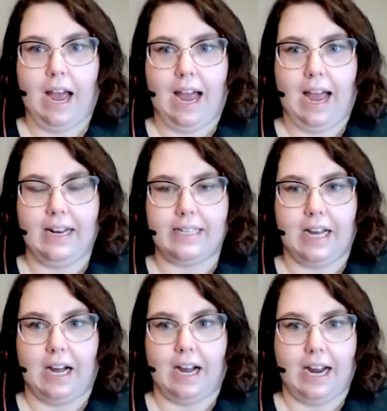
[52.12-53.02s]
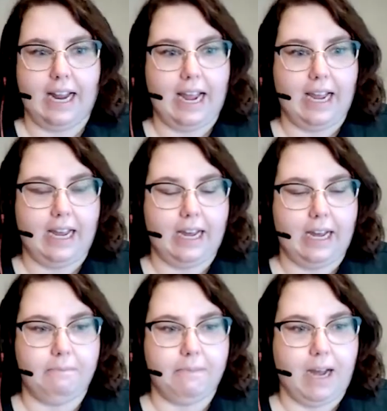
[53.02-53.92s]
and I
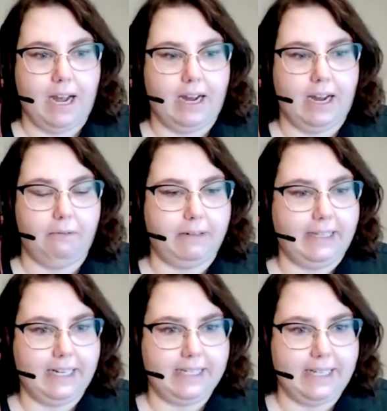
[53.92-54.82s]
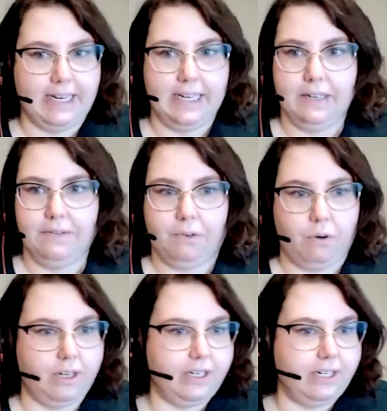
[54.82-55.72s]
am uh, really excited
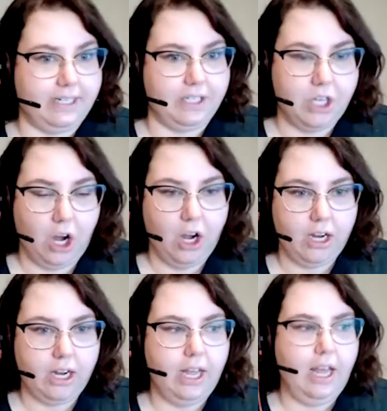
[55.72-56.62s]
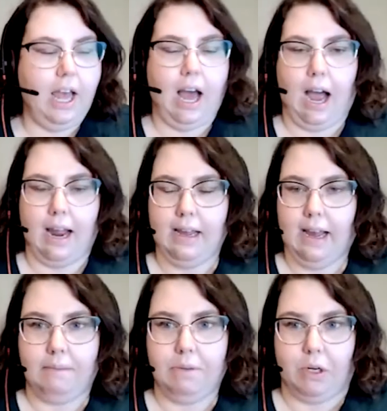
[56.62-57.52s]
for tonight's talk. I
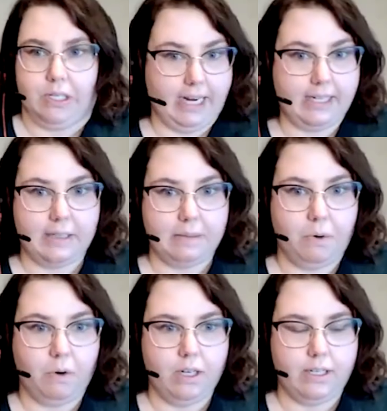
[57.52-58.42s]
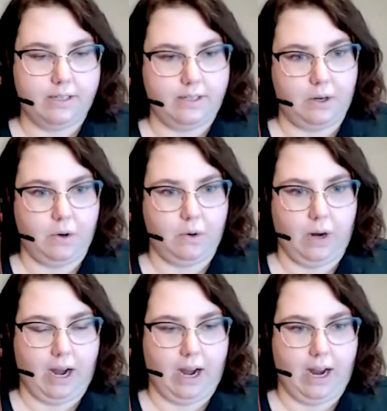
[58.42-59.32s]
am your tech support,
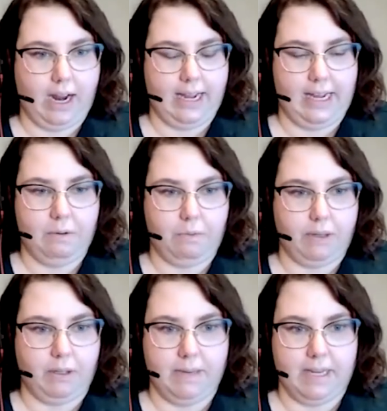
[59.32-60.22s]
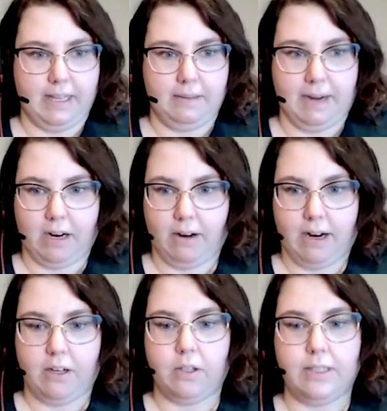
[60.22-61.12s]
so I will be in the
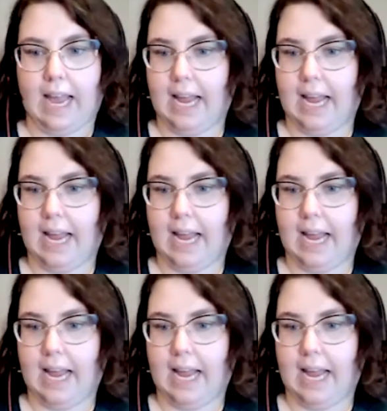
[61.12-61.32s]
background